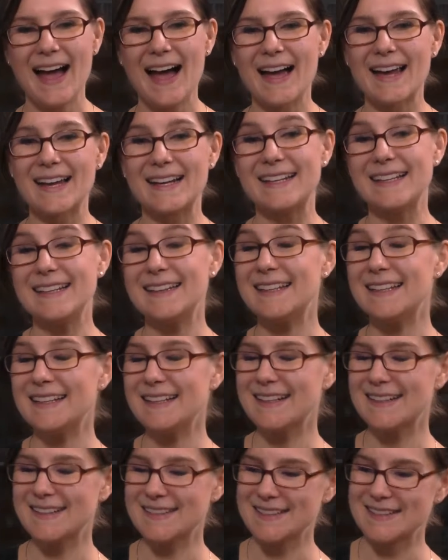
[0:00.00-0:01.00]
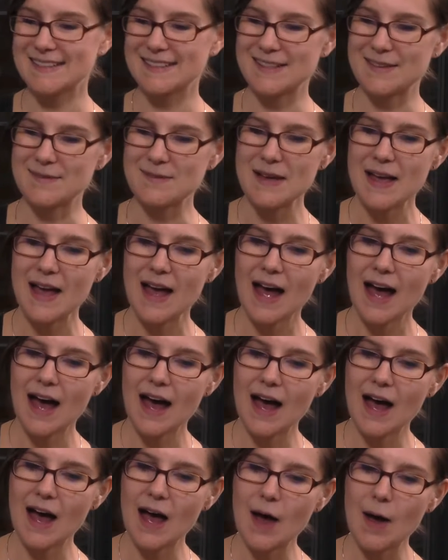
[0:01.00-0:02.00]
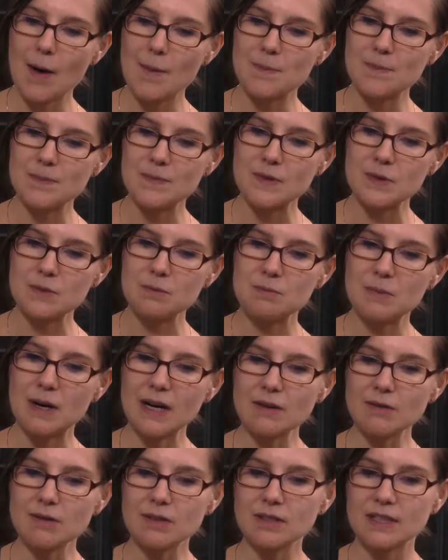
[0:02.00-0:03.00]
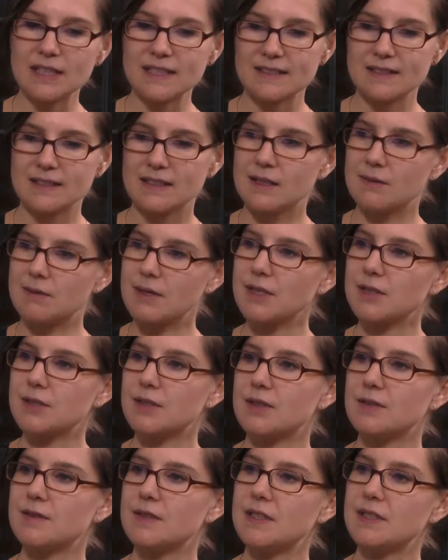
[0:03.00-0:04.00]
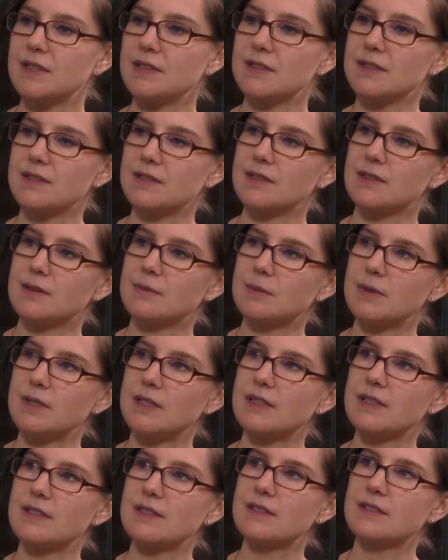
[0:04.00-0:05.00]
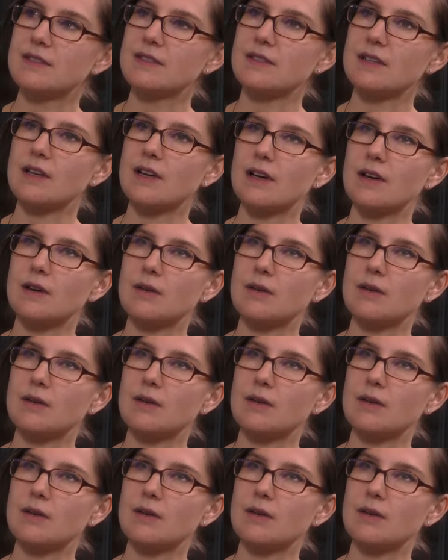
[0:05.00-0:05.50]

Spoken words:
I lead the ecosystem. My role as a Director of Ecosystem is